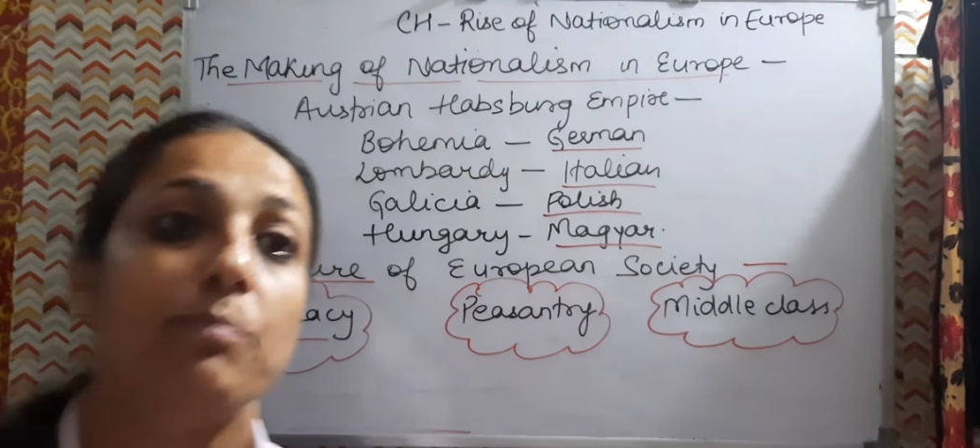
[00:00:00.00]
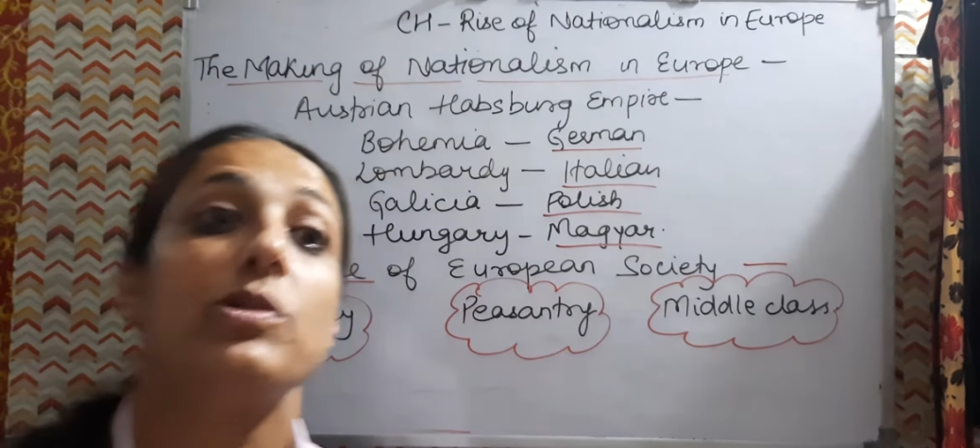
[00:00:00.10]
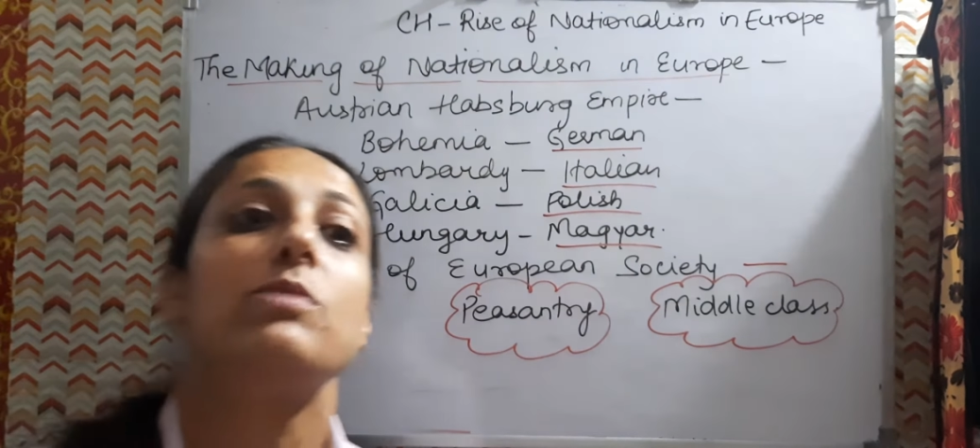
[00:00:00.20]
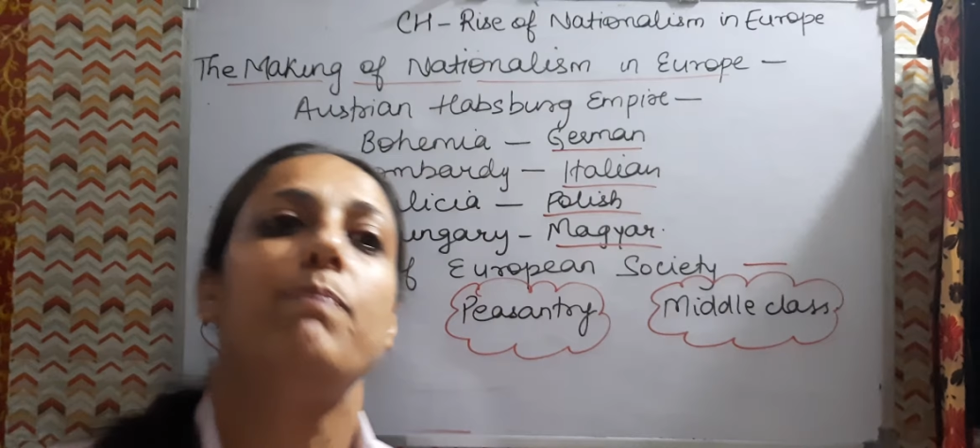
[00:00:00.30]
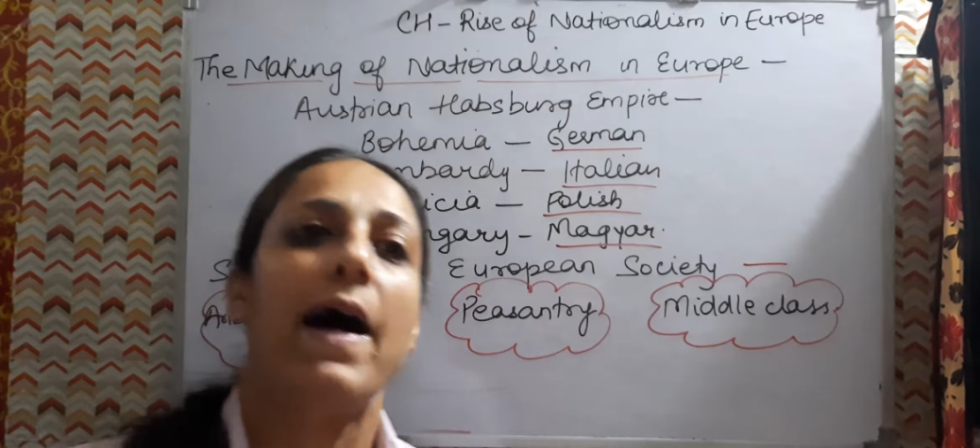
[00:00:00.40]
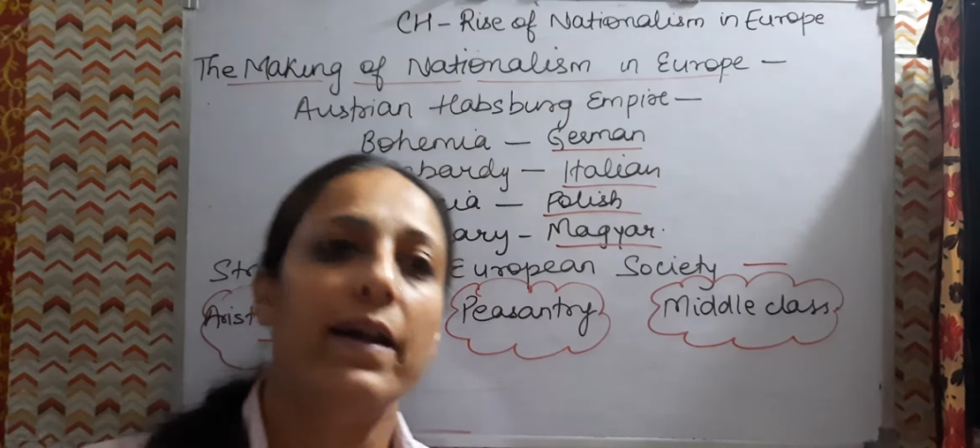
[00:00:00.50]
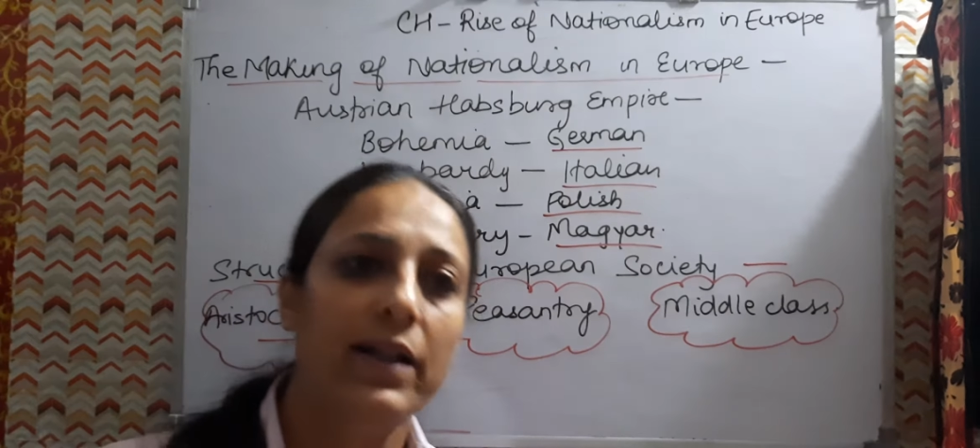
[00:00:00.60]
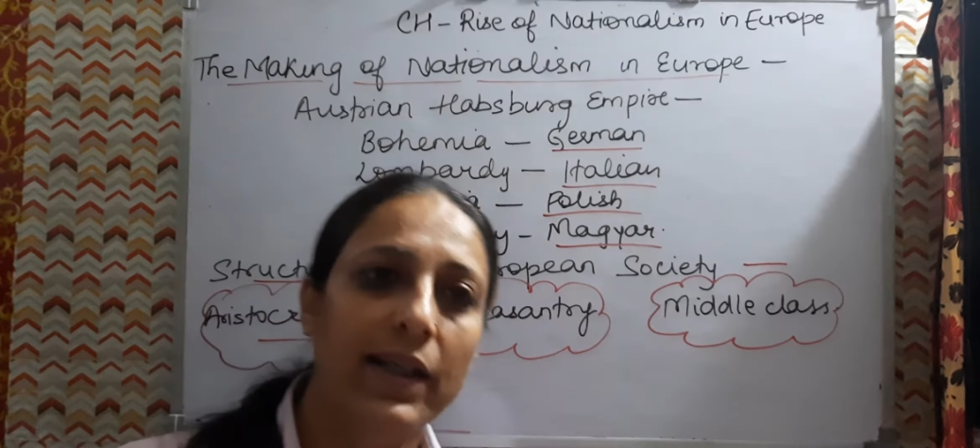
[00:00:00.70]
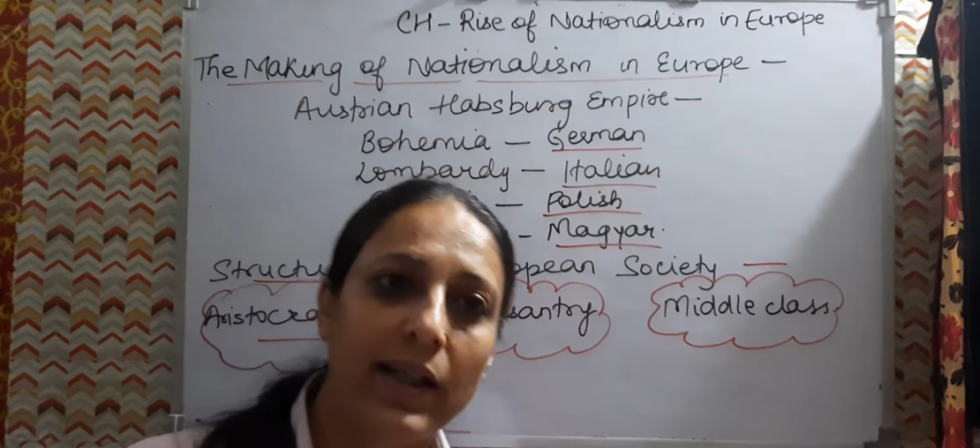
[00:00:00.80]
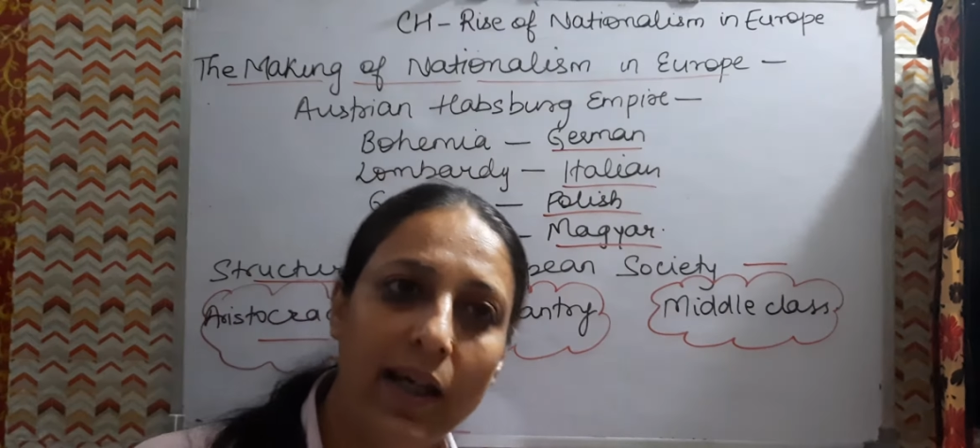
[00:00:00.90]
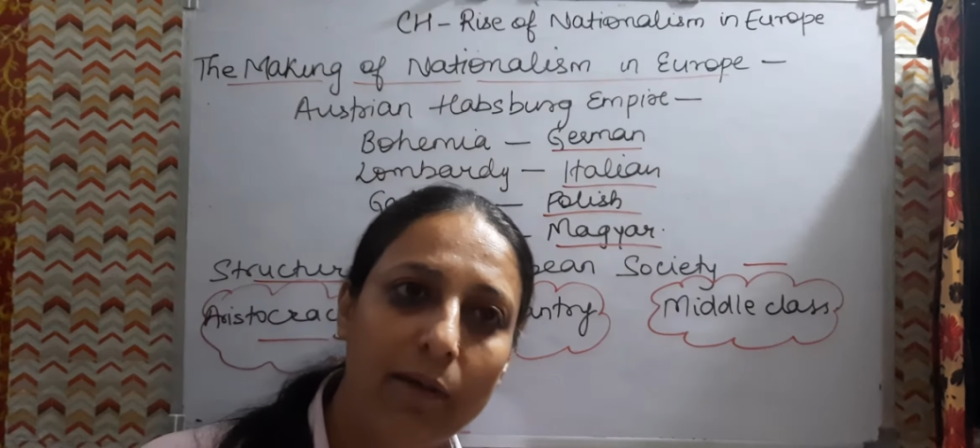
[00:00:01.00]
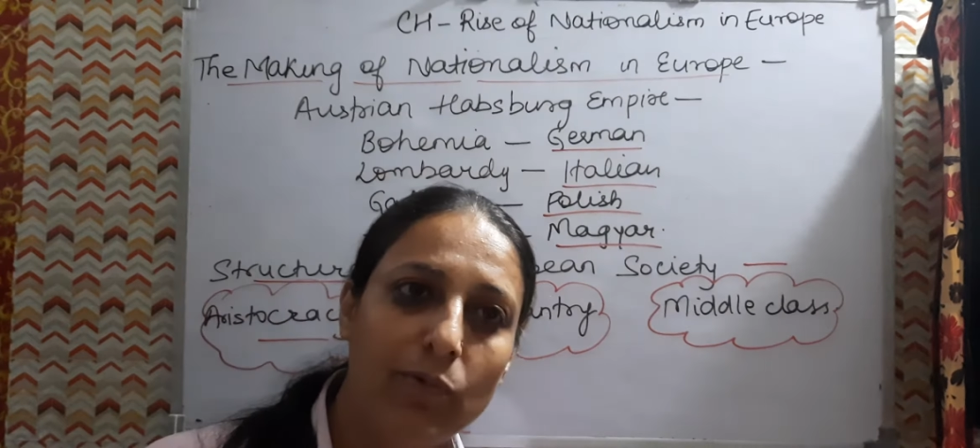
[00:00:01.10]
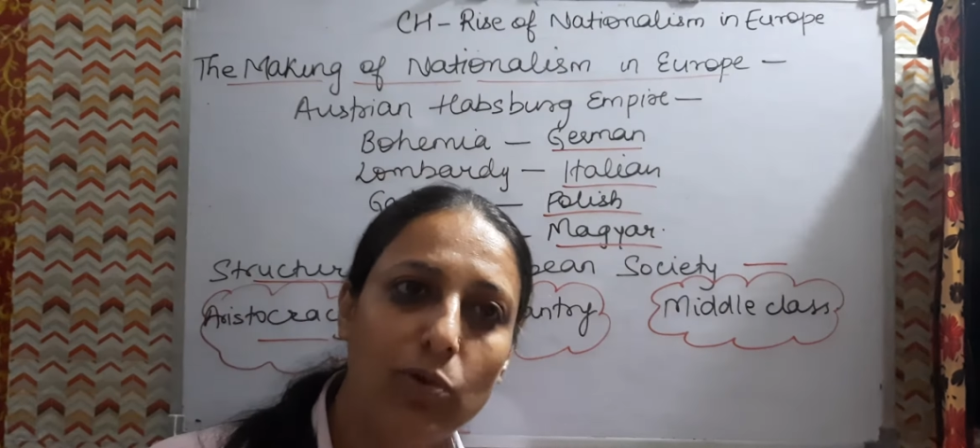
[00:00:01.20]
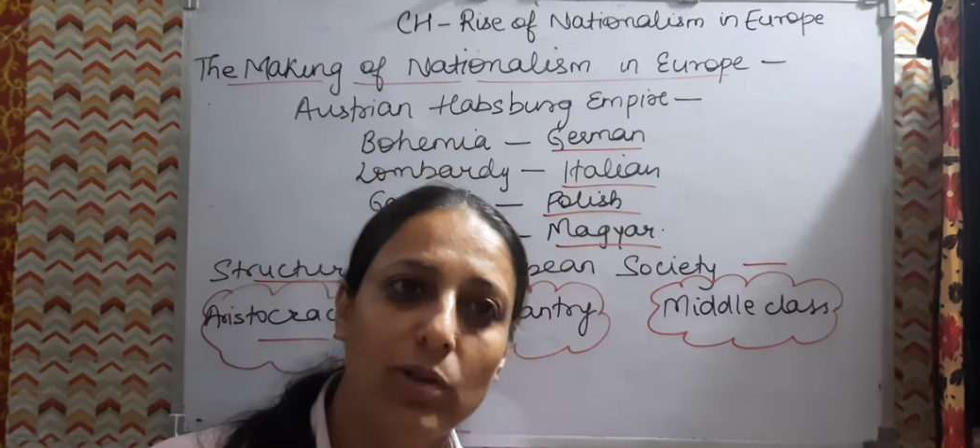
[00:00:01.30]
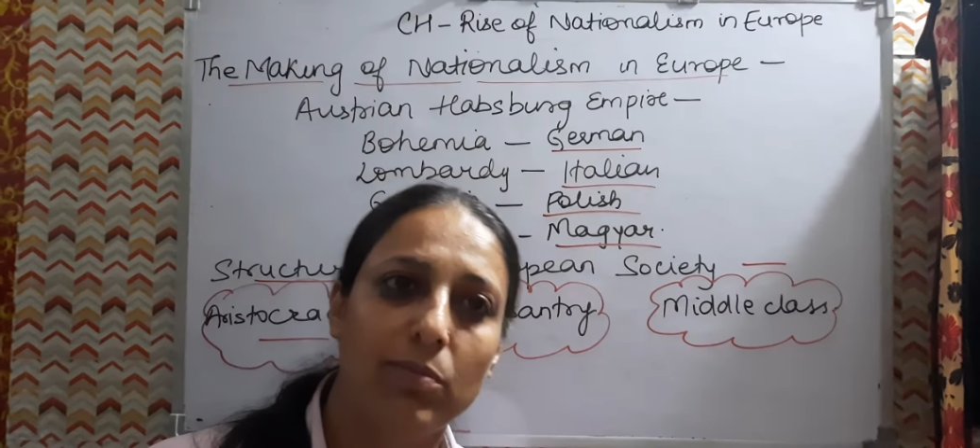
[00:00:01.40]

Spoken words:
prosperity came to the